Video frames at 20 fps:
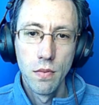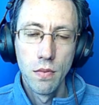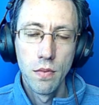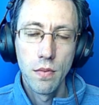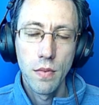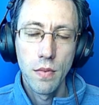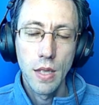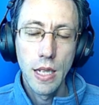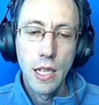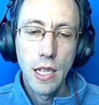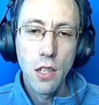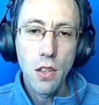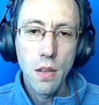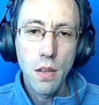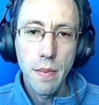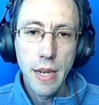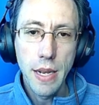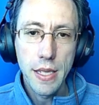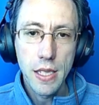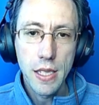Here the
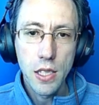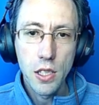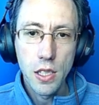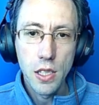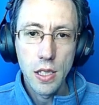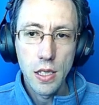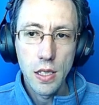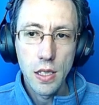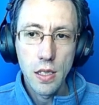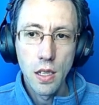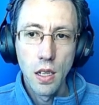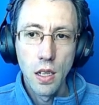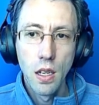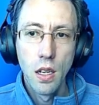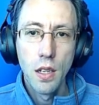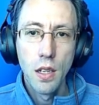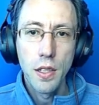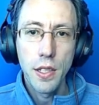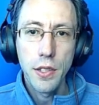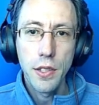message is,
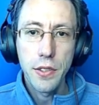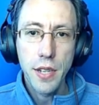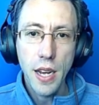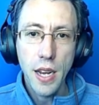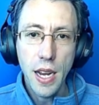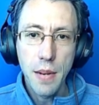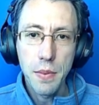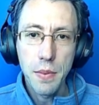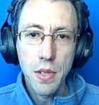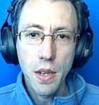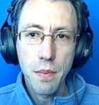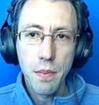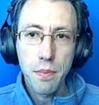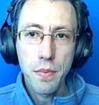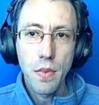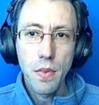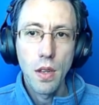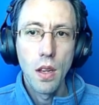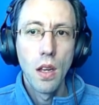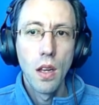your time's up.
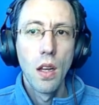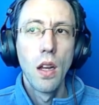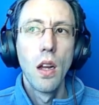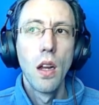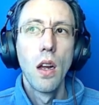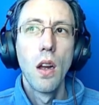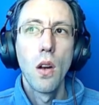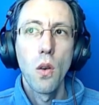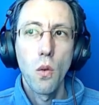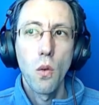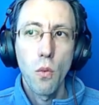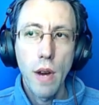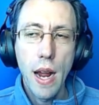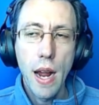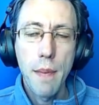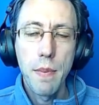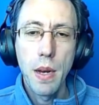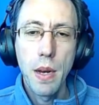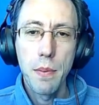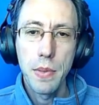Wrap
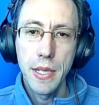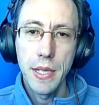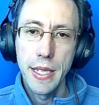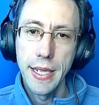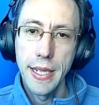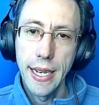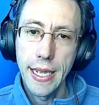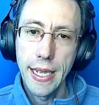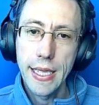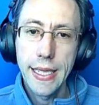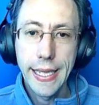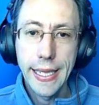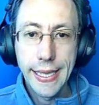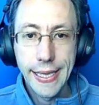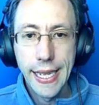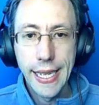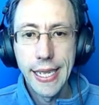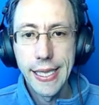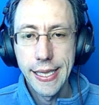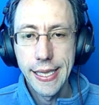up in the next 10
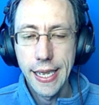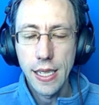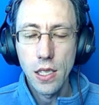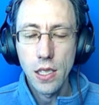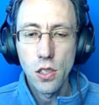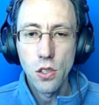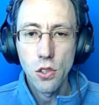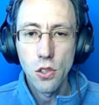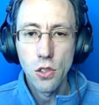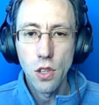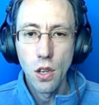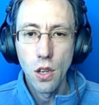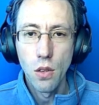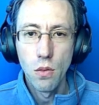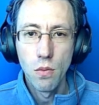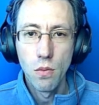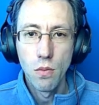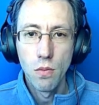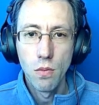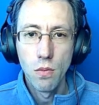seconds or so.
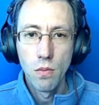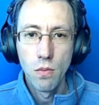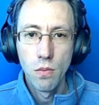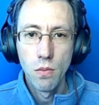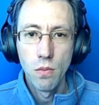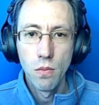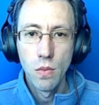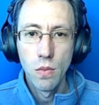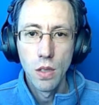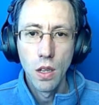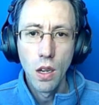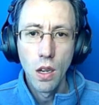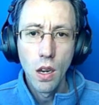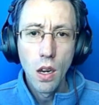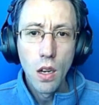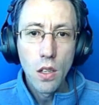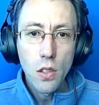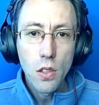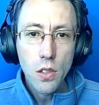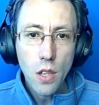
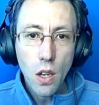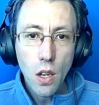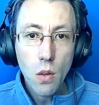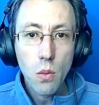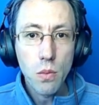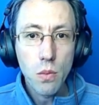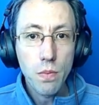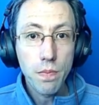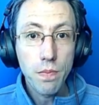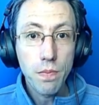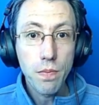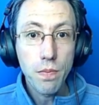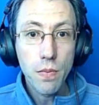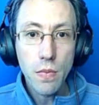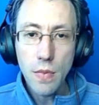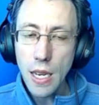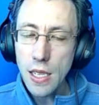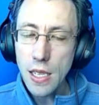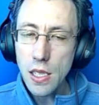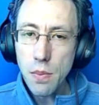So
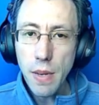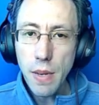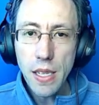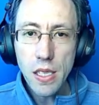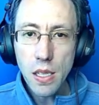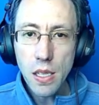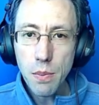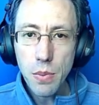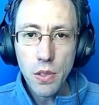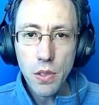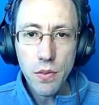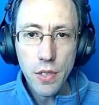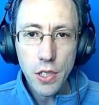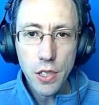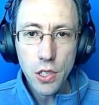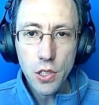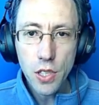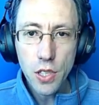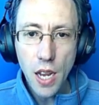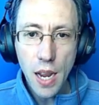that's my simple visual
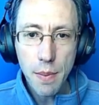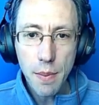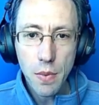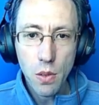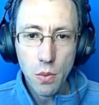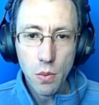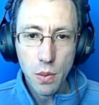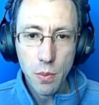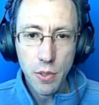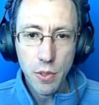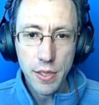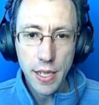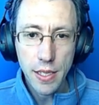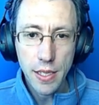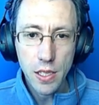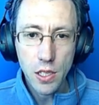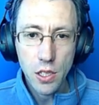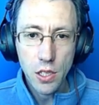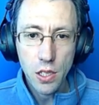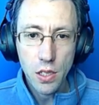timer with
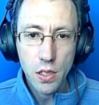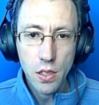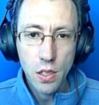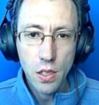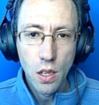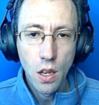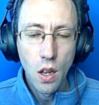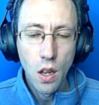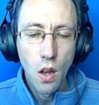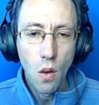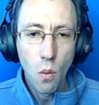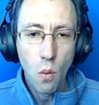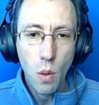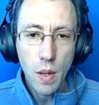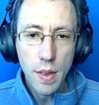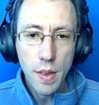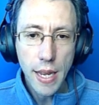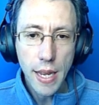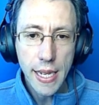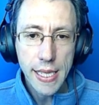percentages. One
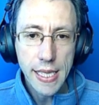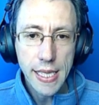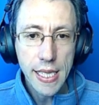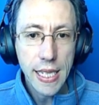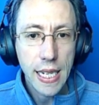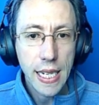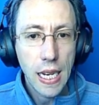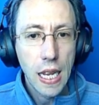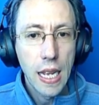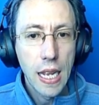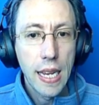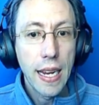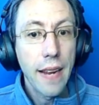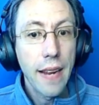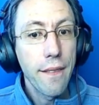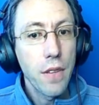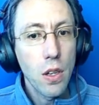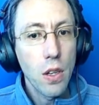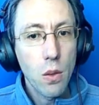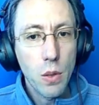last thing, if you're
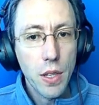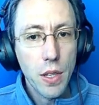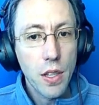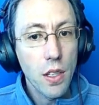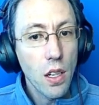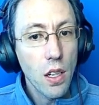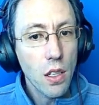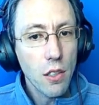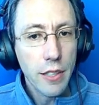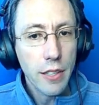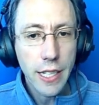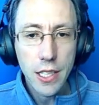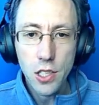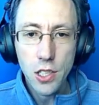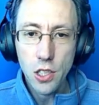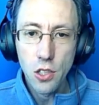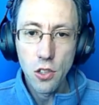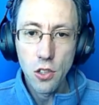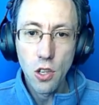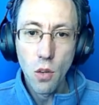with younger kids and you
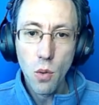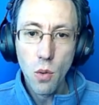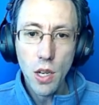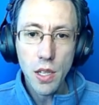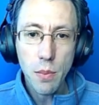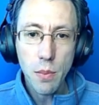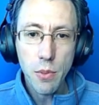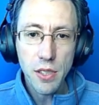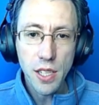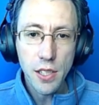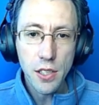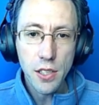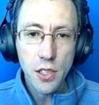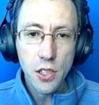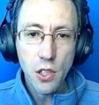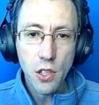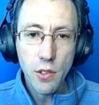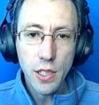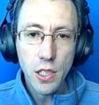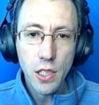don't want the percentage
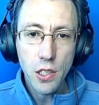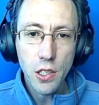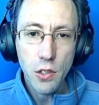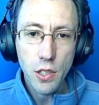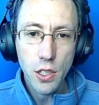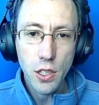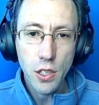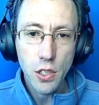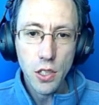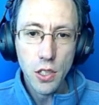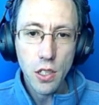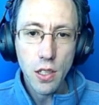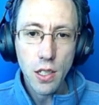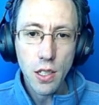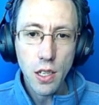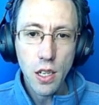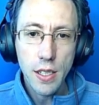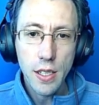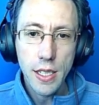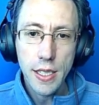showing, you can just click on
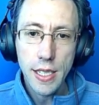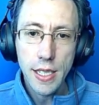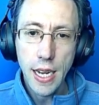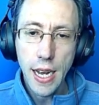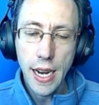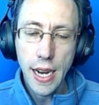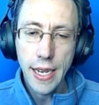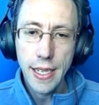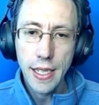it to hide it.